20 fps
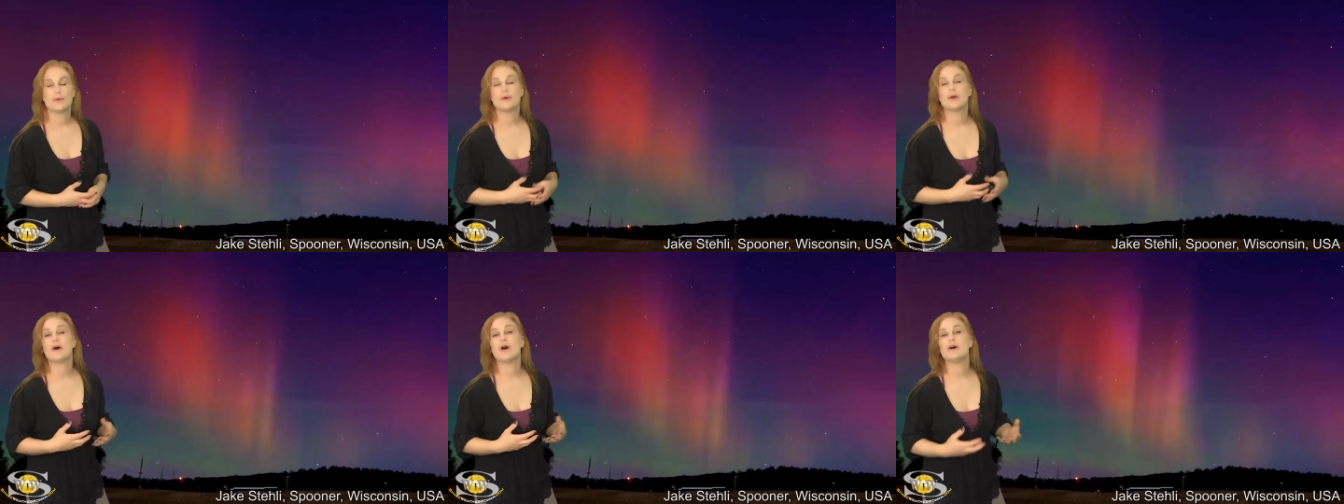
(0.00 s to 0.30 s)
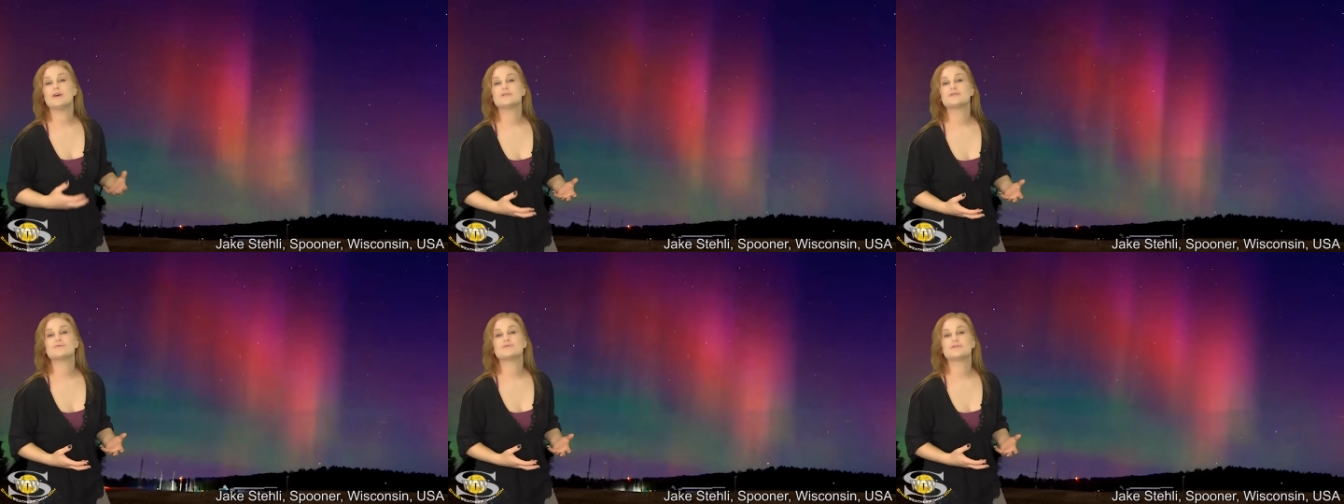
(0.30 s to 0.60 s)
We
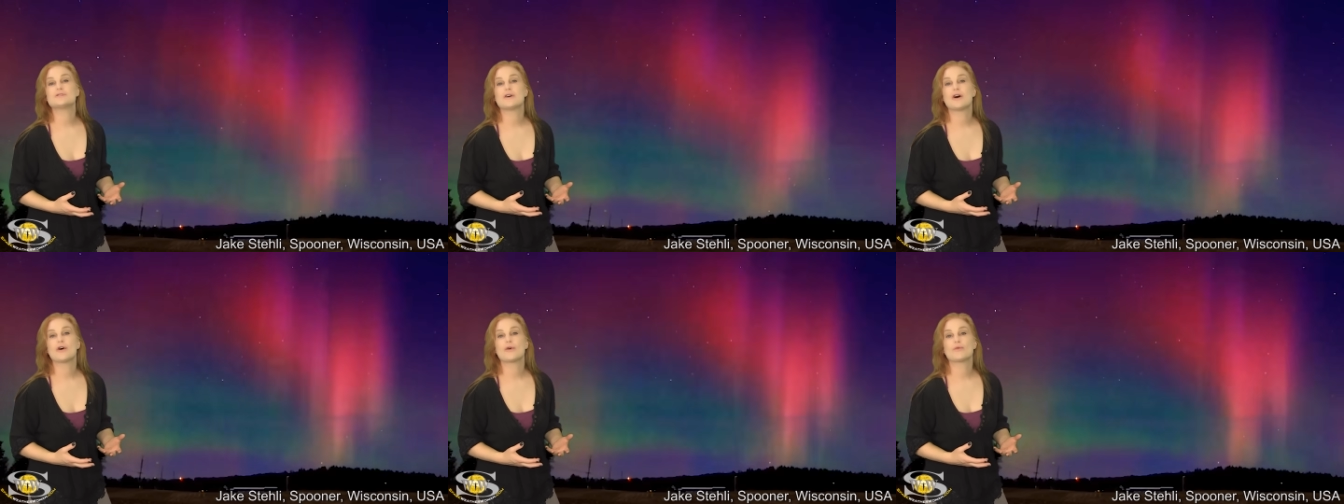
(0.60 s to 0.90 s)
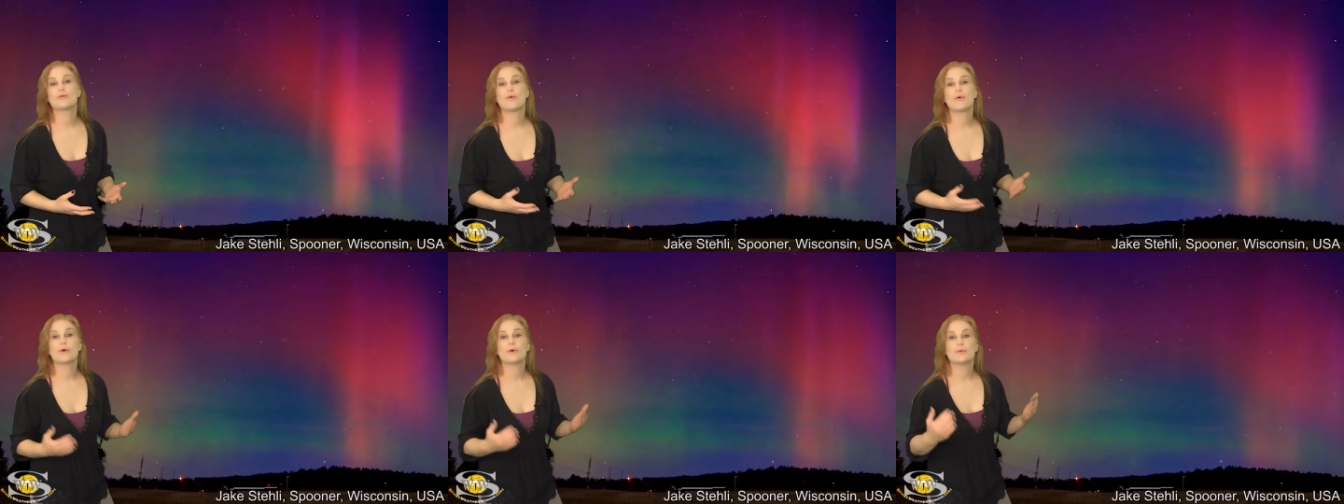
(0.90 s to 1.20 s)
also saw
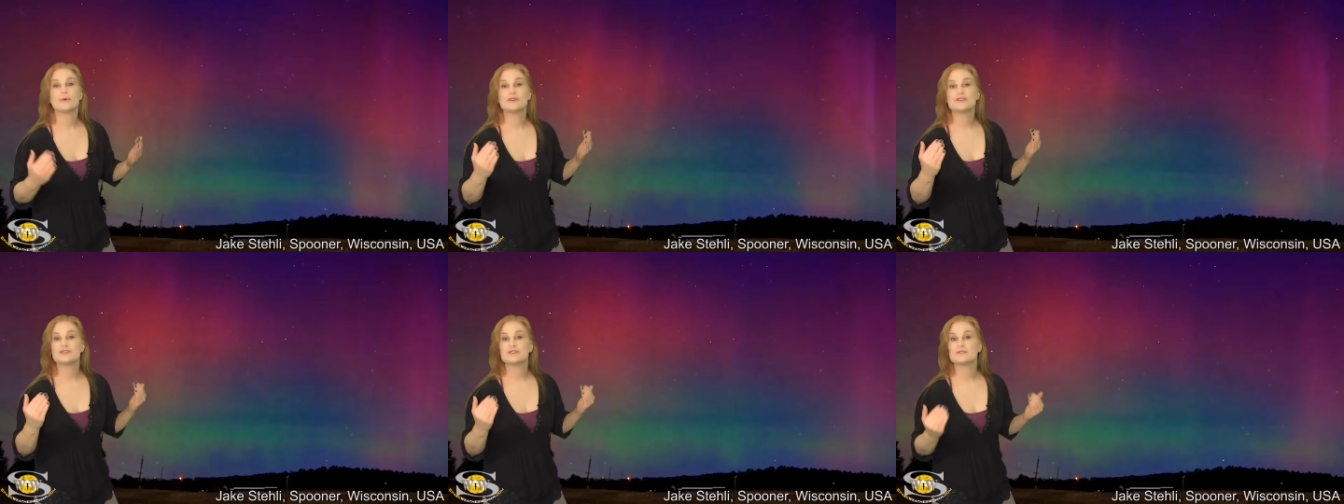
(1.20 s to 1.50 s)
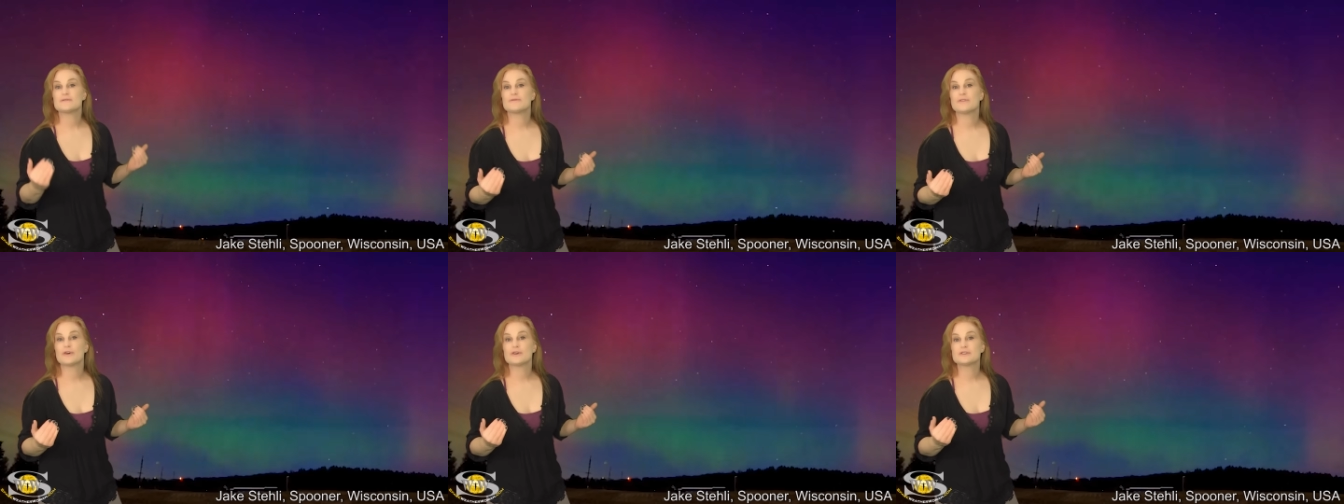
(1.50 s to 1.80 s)
aurora reach
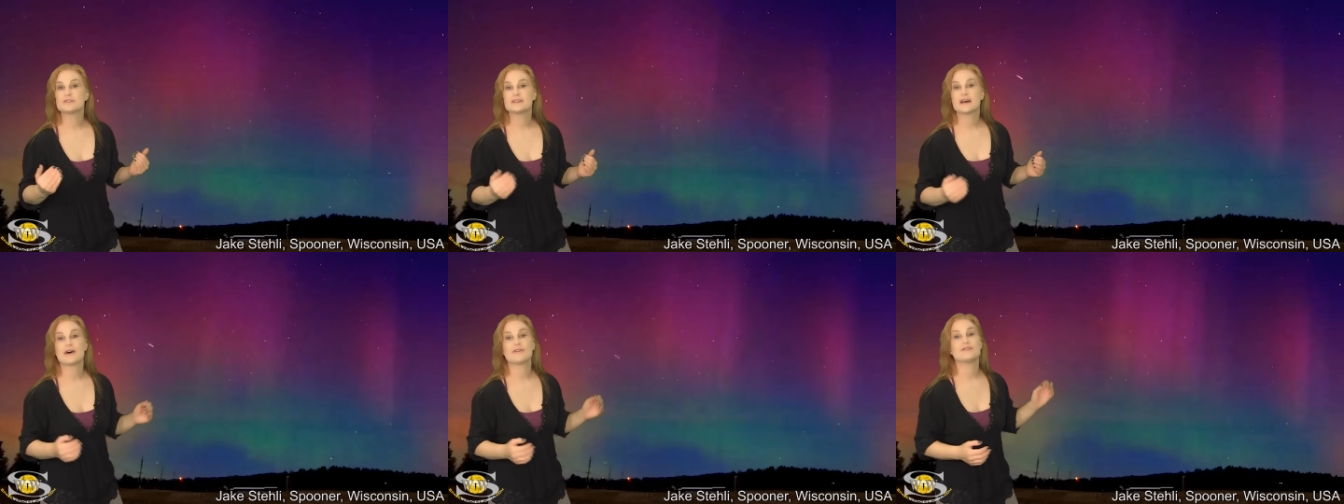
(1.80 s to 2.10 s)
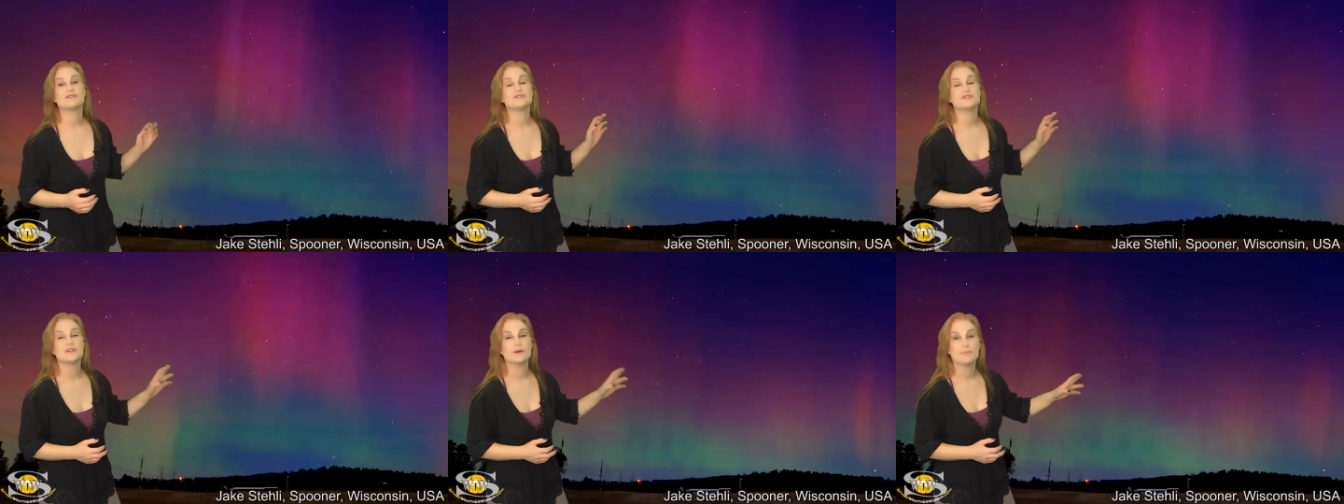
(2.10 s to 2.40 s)
as far south as